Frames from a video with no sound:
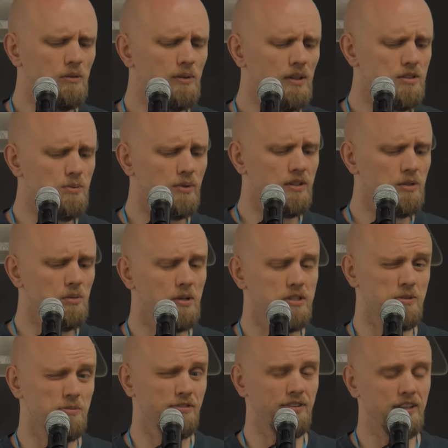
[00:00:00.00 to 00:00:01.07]
We also want to do a
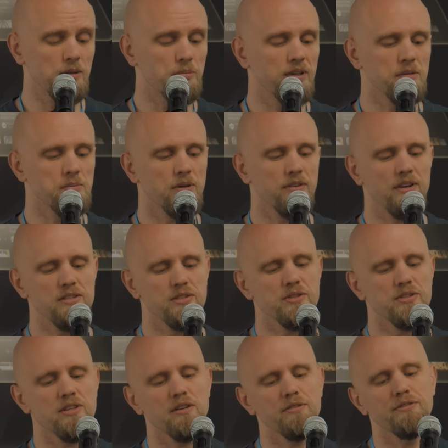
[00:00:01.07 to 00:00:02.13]
bunch of fingerprinting prevention
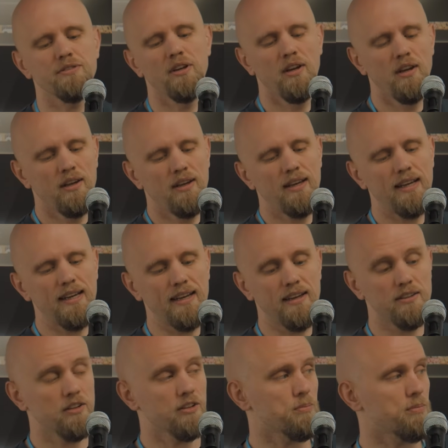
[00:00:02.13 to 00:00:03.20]
stuff
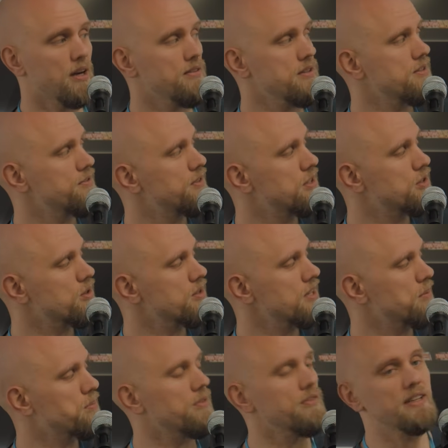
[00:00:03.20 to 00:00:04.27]
and other privacy features
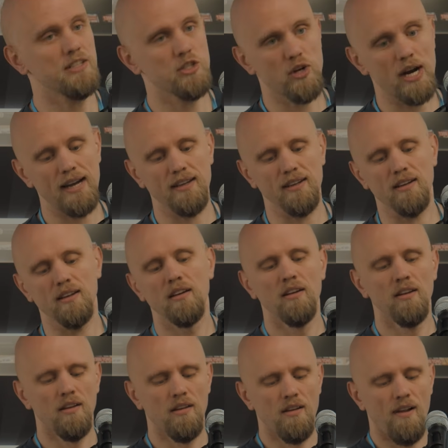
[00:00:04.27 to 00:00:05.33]
like preventing tracking.
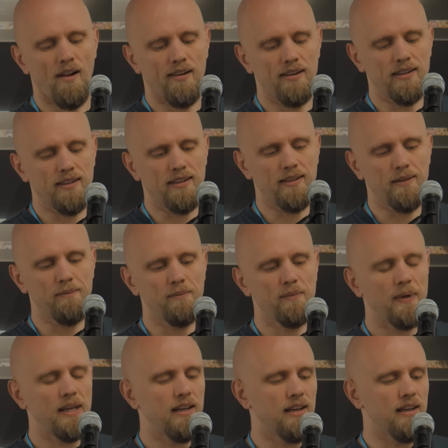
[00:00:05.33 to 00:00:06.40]

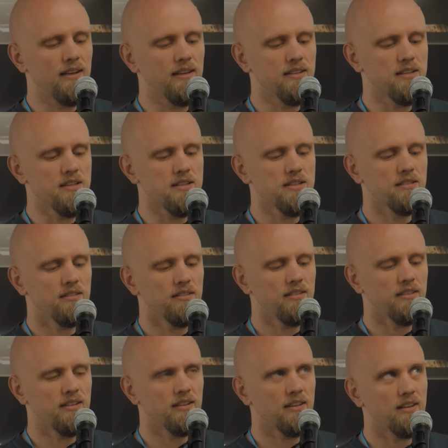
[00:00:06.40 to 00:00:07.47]
And
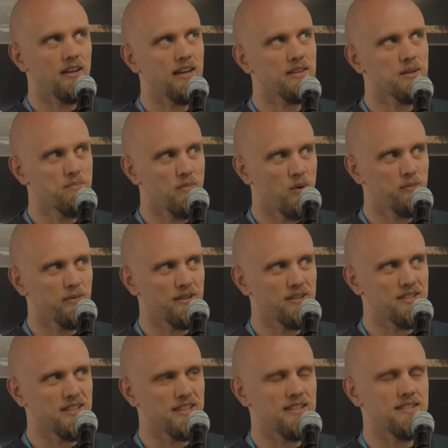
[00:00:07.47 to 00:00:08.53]
at the
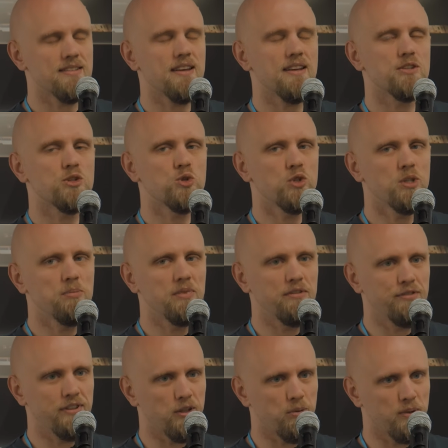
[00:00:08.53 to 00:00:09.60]
moment, it's extremely
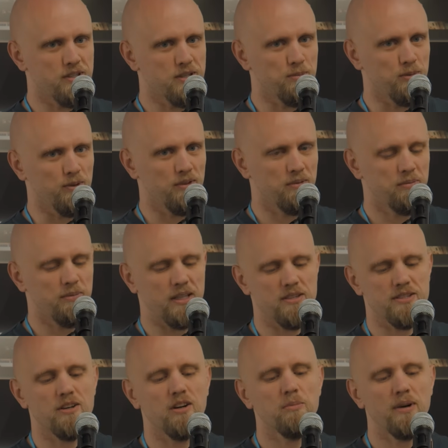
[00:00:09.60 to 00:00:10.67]
fingerprintable
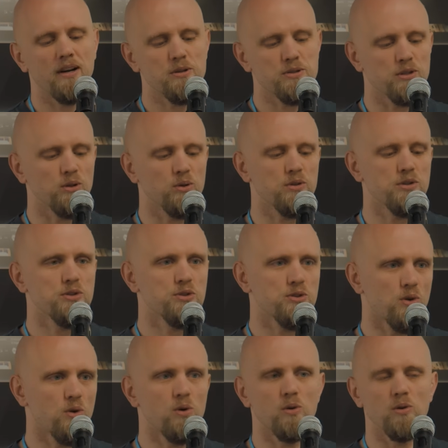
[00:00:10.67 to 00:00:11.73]
because our browser looks
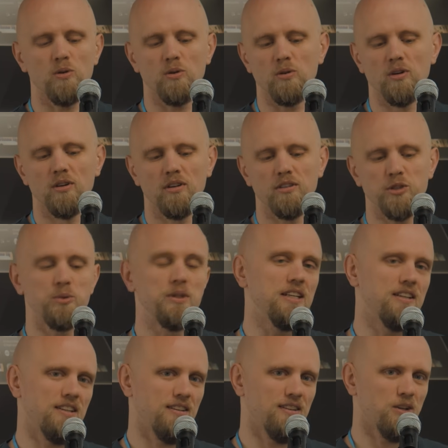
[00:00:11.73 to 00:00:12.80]
so
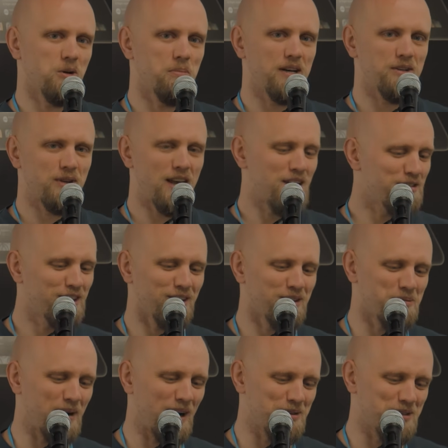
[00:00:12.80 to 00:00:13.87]
unique compared to every
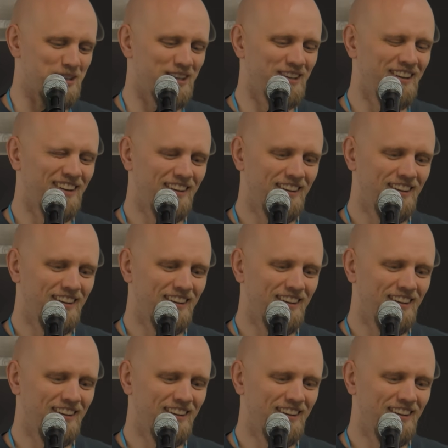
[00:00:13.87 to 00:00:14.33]
other browser.